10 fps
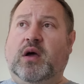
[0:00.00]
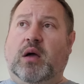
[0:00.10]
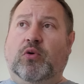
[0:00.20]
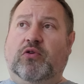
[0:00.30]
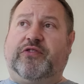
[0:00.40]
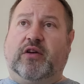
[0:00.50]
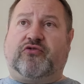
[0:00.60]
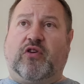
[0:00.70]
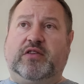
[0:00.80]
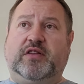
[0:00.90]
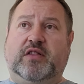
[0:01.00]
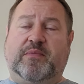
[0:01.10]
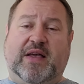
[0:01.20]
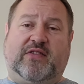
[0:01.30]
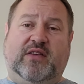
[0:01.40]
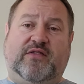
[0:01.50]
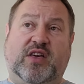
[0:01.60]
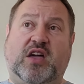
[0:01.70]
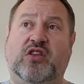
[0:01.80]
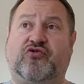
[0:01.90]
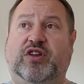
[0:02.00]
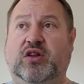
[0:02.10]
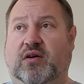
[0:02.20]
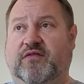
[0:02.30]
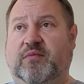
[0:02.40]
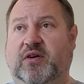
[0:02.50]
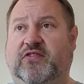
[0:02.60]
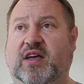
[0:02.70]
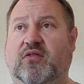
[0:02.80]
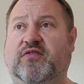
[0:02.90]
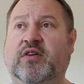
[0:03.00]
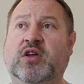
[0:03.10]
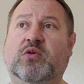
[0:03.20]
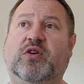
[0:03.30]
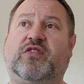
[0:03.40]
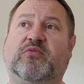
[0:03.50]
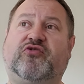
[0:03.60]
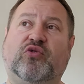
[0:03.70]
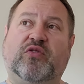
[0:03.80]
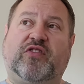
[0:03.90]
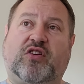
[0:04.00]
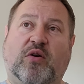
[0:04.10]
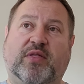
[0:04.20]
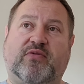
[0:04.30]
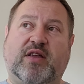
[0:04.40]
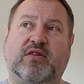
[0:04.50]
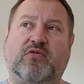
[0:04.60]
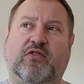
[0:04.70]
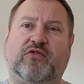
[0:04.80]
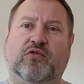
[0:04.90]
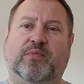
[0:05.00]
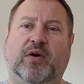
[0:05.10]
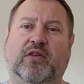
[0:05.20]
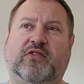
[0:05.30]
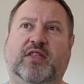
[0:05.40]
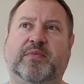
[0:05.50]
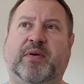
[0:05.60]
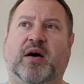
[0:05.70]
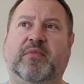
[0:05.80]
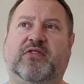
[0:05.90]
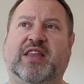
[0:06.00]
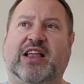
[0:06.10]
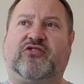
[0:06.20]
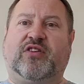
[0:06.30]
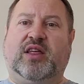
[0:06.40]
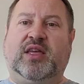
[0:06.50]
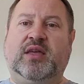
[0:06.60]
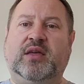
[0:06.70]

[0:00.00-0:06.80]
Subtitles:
I'm also trying to do the best thing for the country, not for myself, which I'm sure is the common thread across all policy departments naturally.